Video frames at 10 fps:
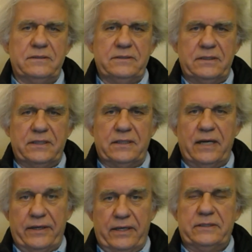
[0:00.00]

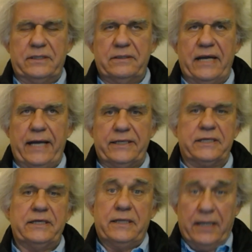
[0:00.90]
uh, you know,
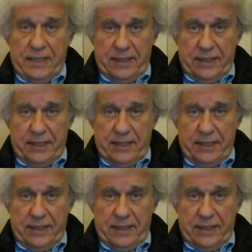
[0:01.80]
anarchy